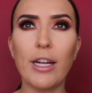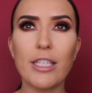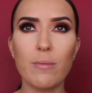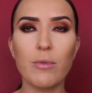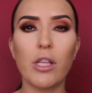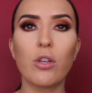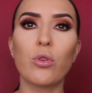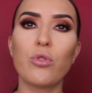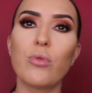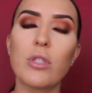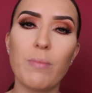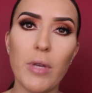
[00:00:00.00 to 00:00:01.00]
I typically don't
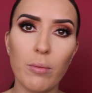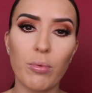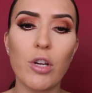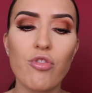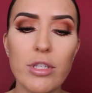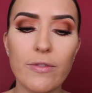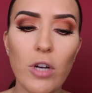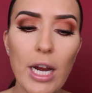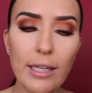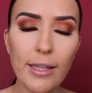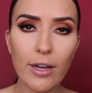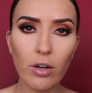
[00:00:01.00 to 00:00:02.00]
use big brushes for
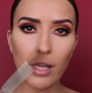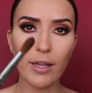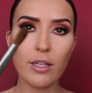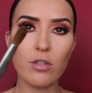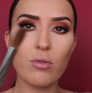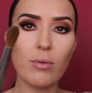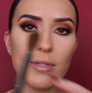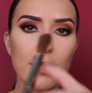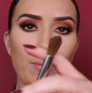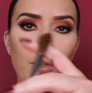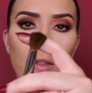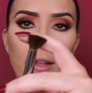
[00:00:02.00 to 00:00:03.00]
highlighter. I like to use
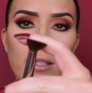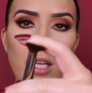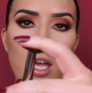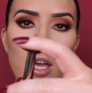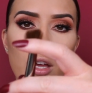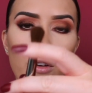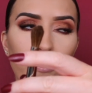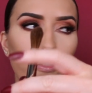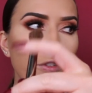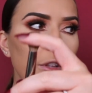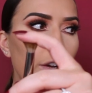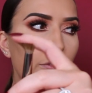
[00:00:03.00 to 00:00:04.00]
something that's
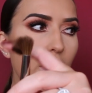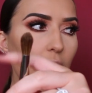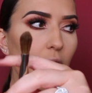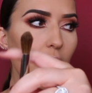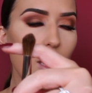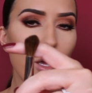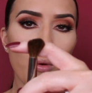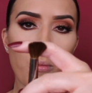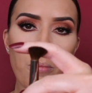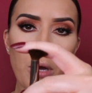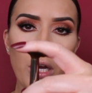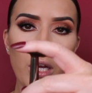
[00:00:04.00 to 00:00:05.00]
fluffy
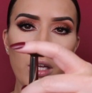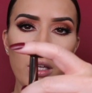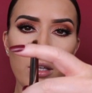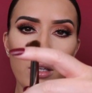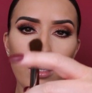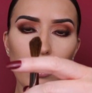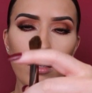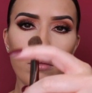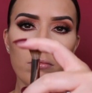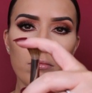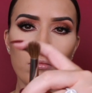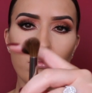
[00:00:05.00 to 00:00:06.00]
but
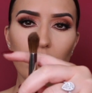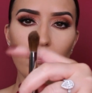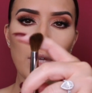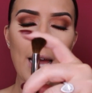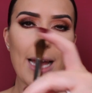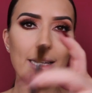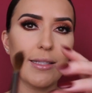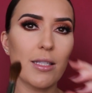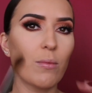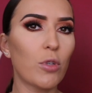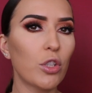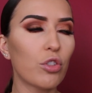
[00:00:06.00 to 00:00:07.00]
has
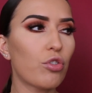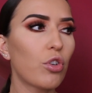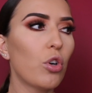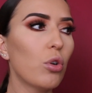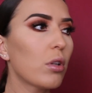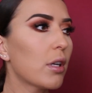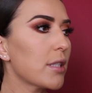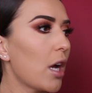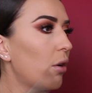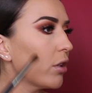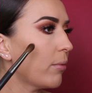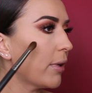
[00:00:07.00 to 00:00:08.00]
some control, because I
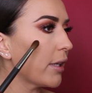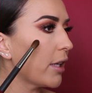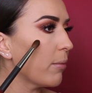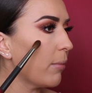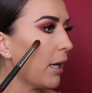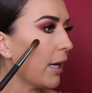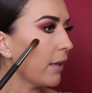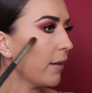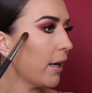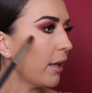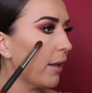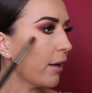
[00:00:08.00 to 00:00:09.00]
only want to keep my
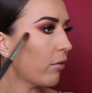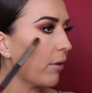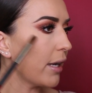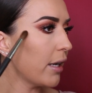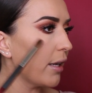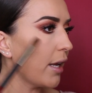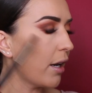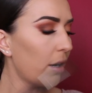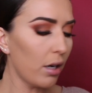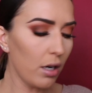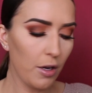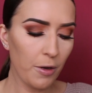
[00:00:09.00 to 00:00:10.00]
highlight like right in
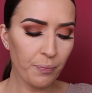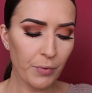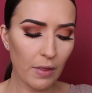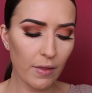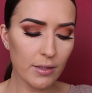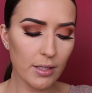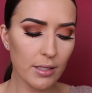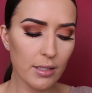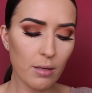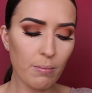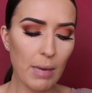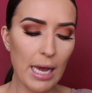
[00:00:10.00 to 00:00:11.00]
here. This is
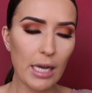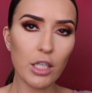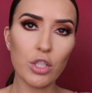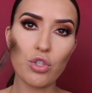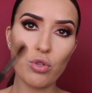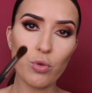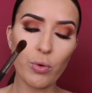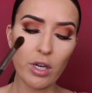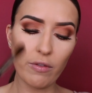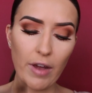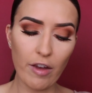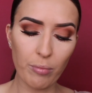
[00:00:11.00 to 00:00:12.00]
the MAC
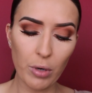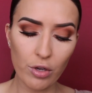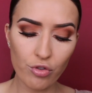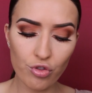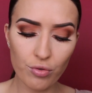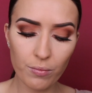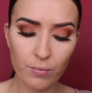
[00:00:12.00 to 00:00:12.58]
225 brush.